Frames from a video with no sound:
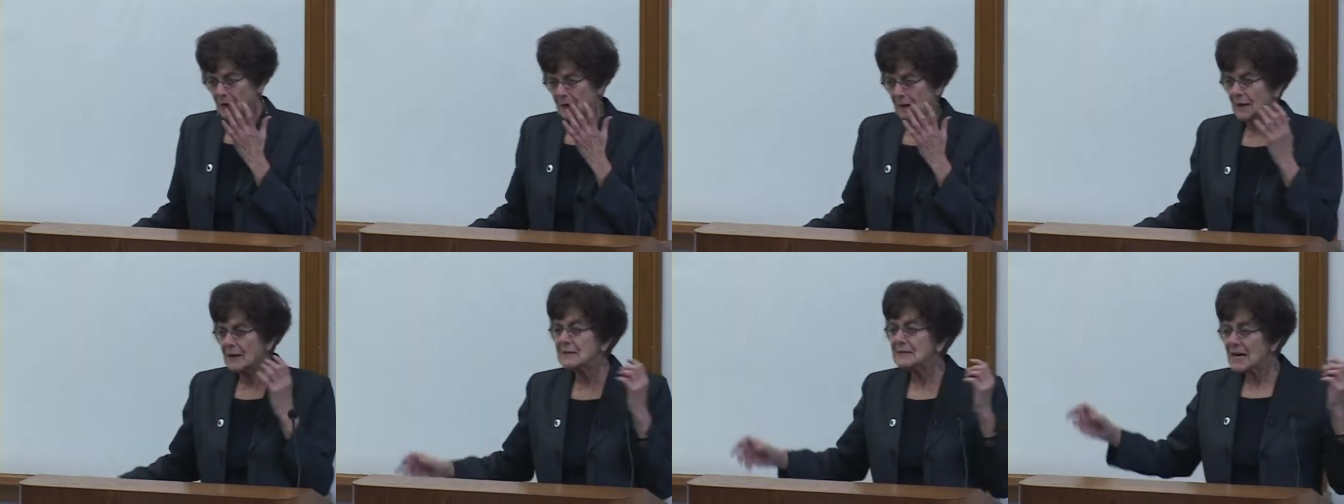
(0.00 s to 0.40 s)

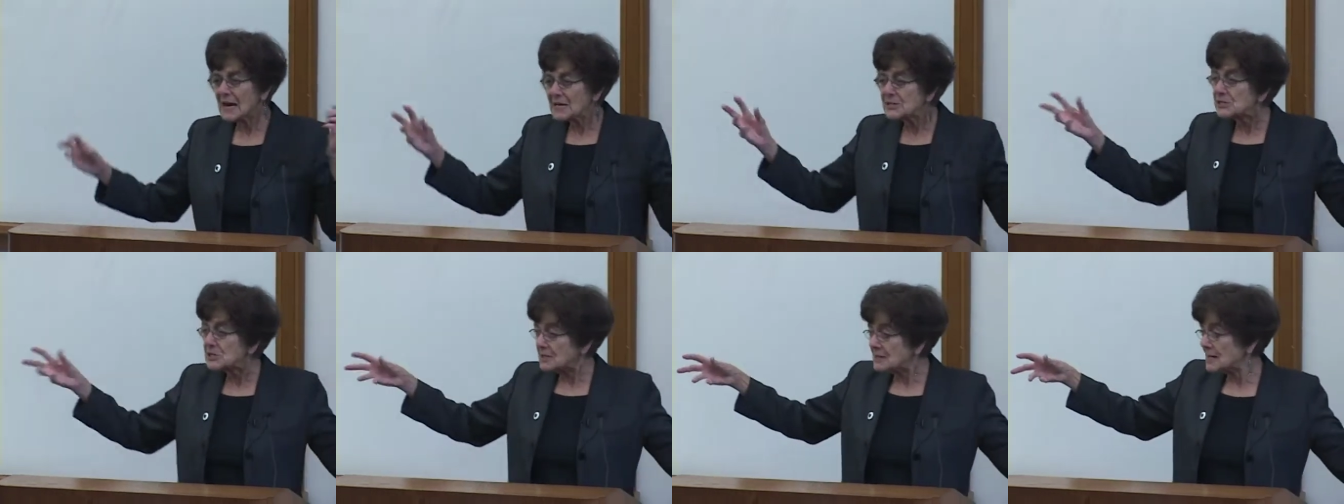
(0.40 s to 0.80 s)
a
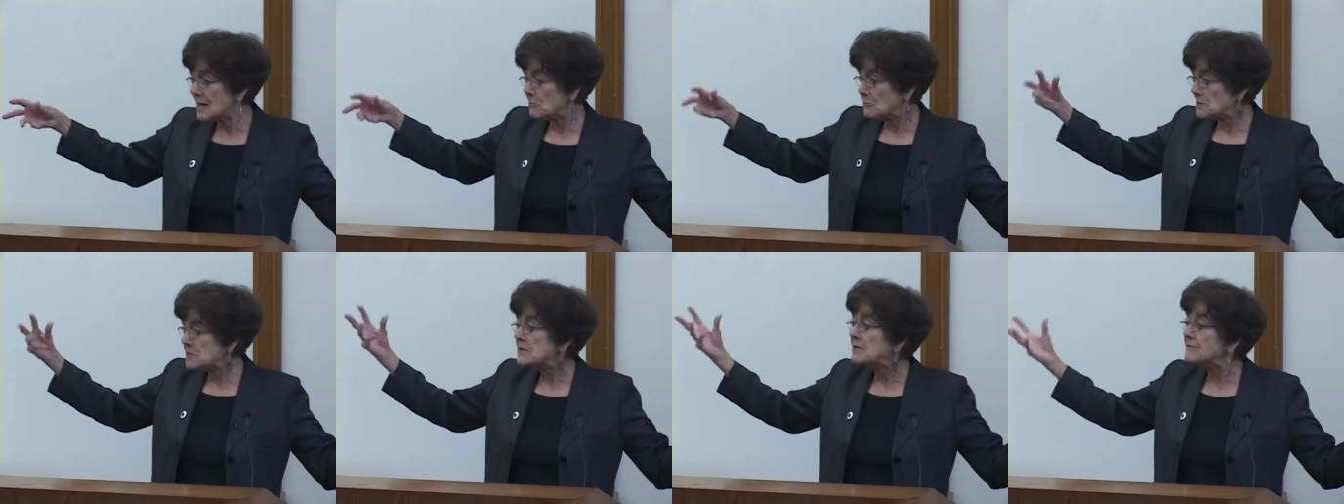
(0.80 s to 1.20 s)
nation that
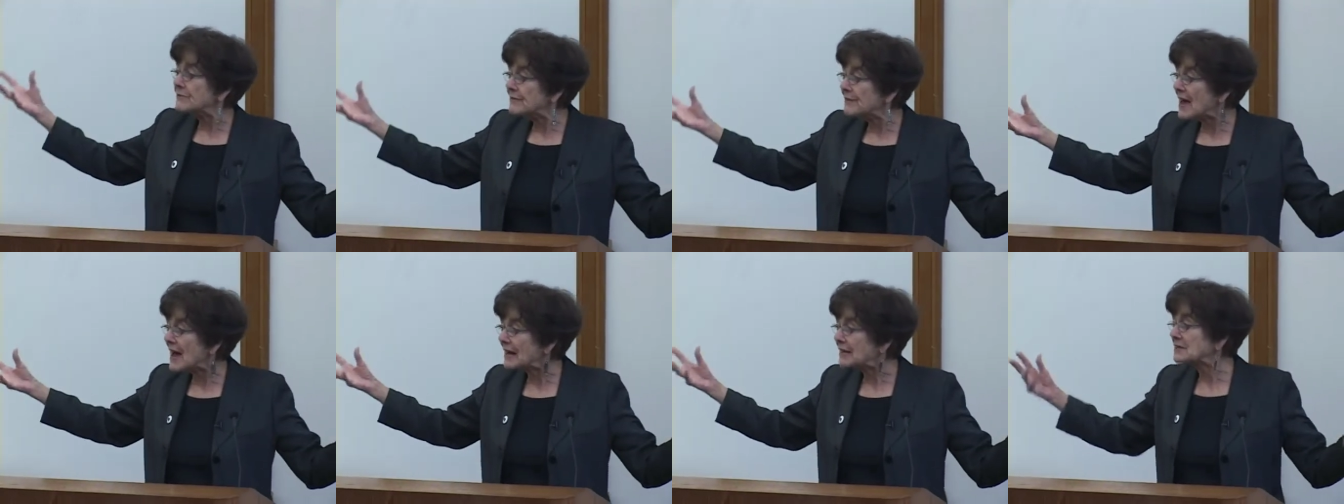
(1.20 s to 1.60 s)
was in
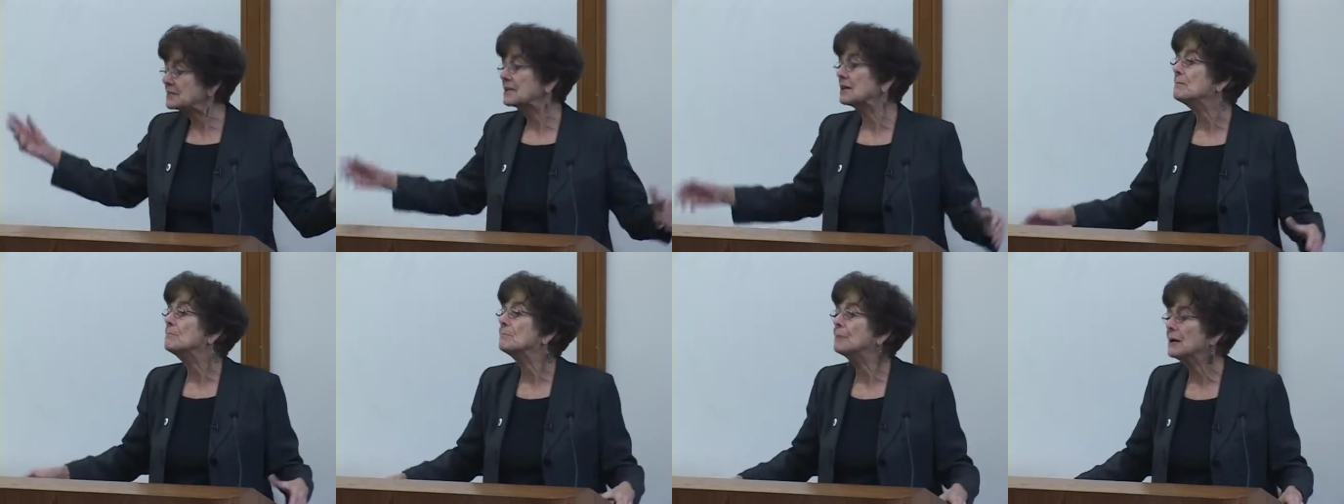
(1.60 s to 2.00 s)
fact
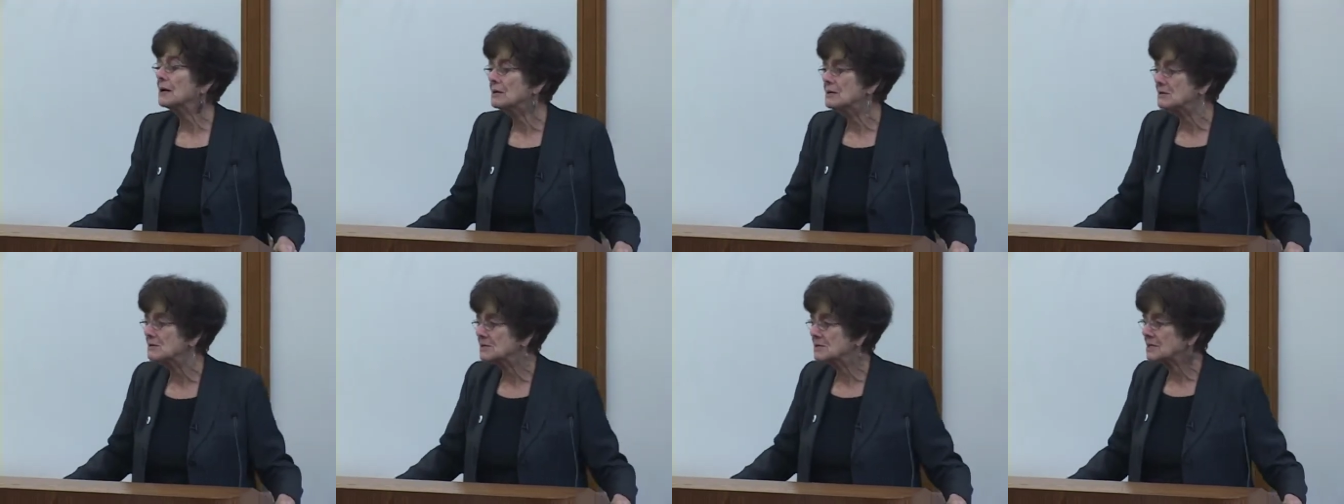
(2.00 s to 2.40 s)

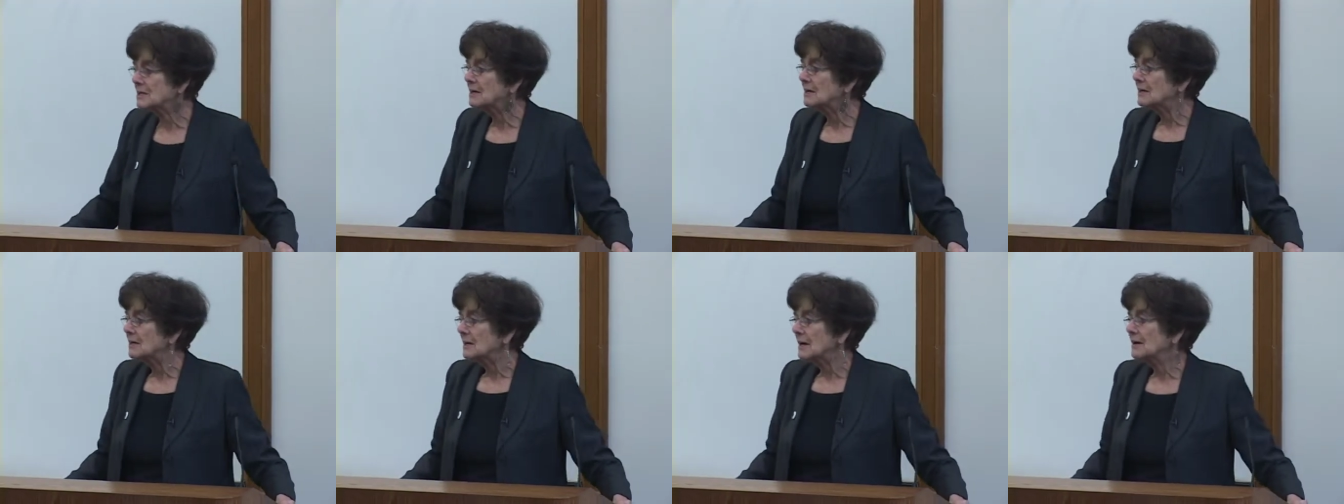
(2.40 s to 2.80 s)
composed
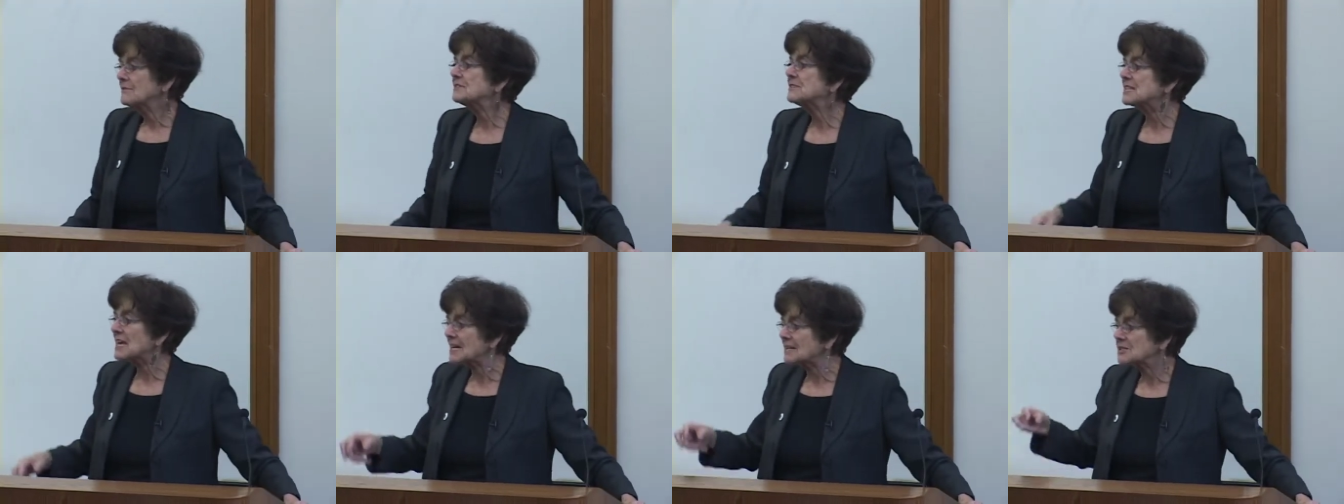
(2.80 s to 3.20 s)
of
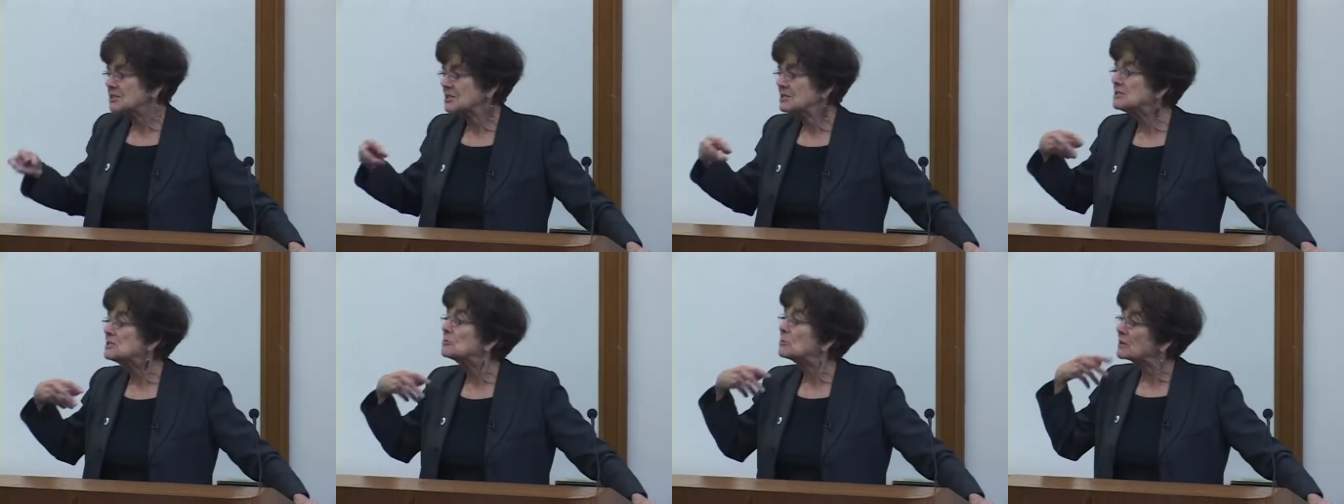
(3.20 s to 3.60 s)

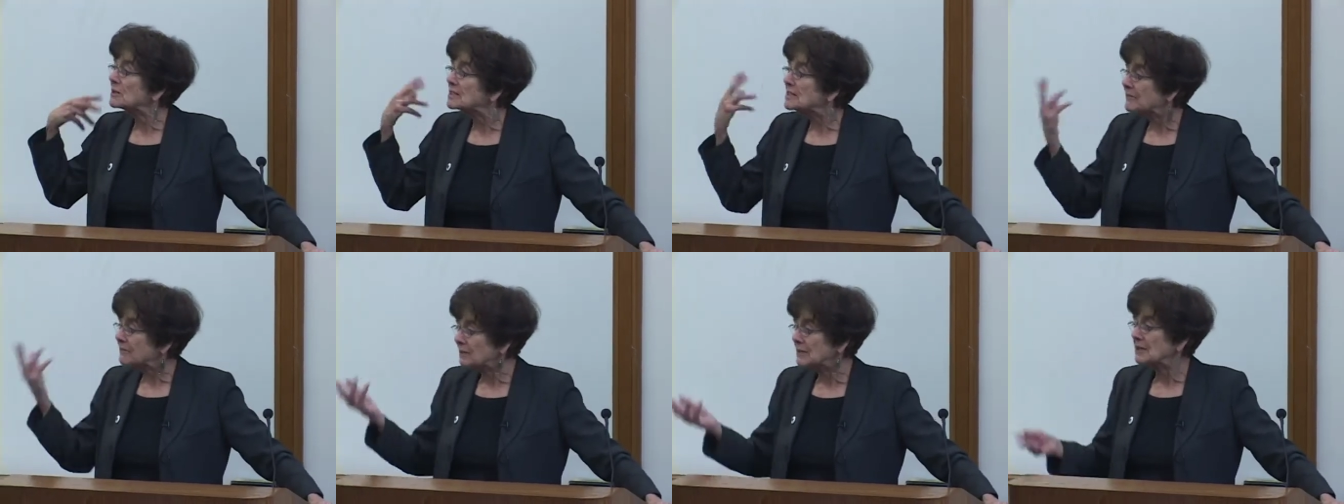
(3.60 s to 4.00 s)
sections with
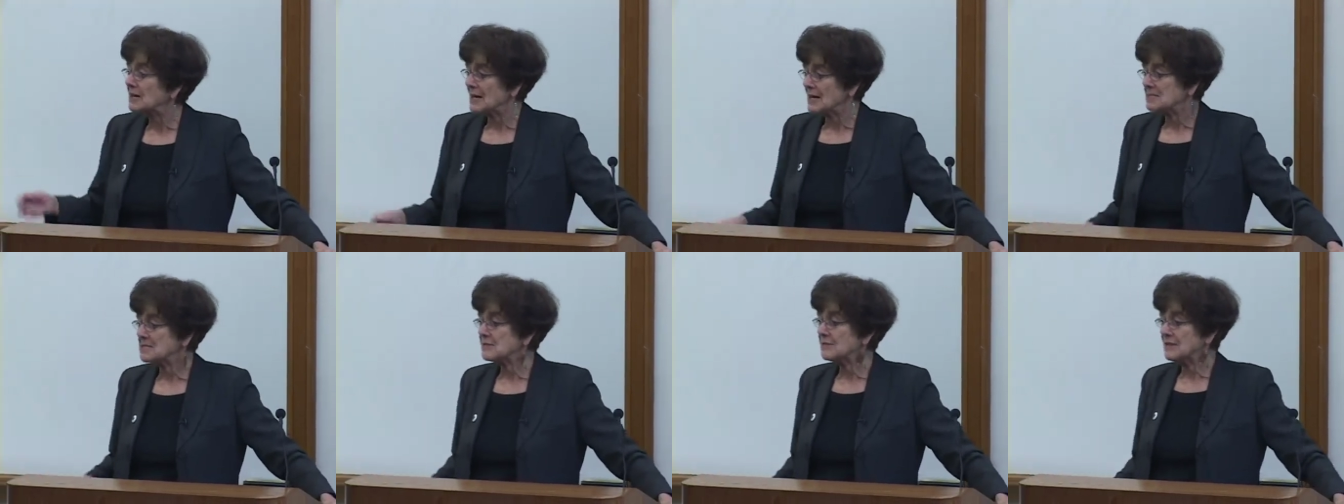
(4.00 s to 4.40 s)
different
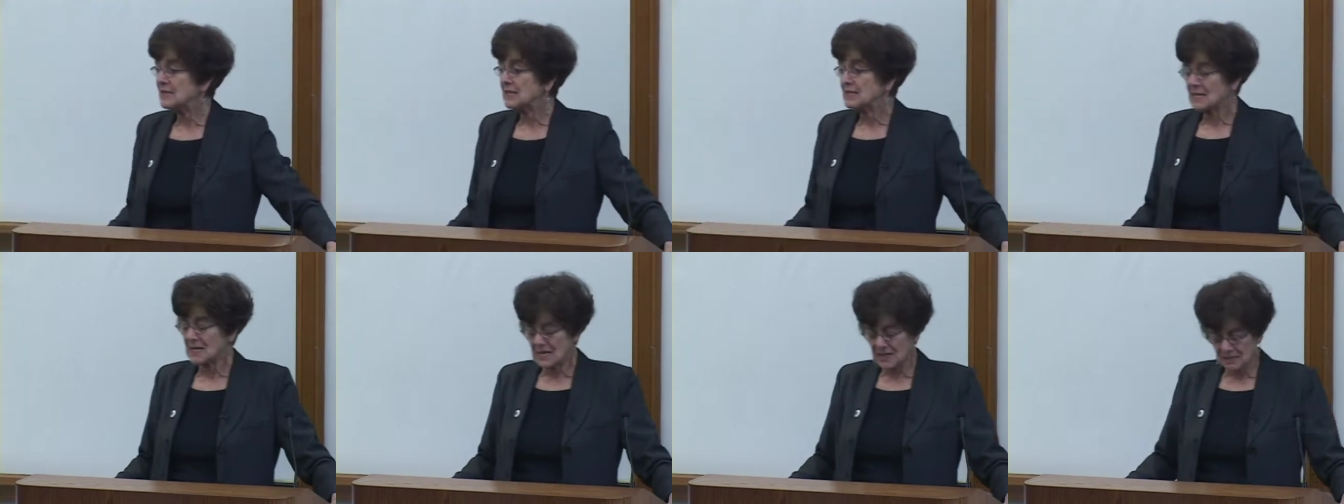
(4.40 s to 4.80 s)
kinds of
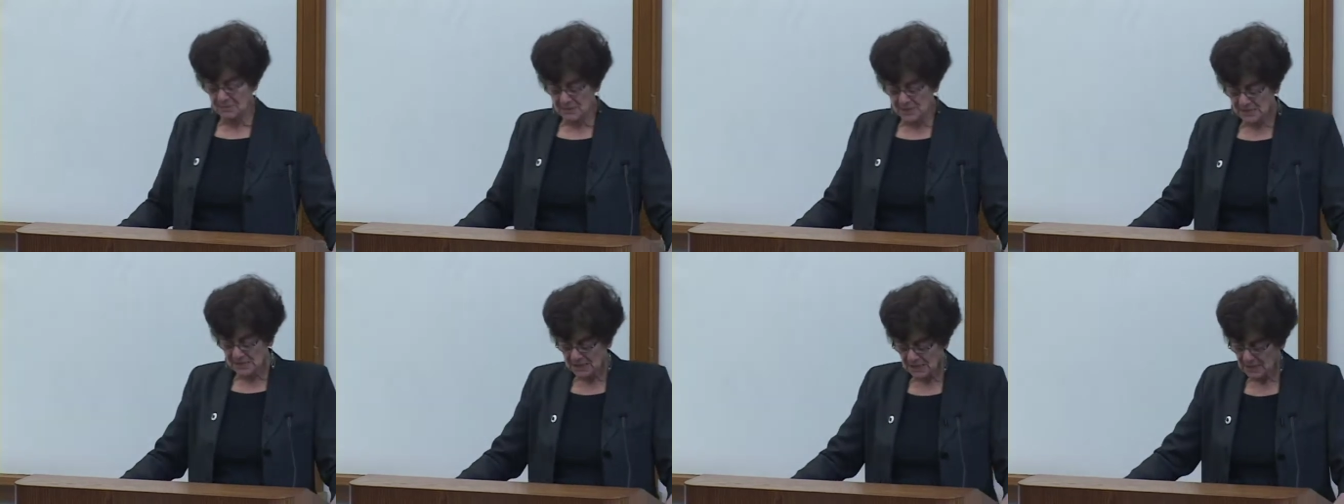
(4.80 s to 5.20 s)
economies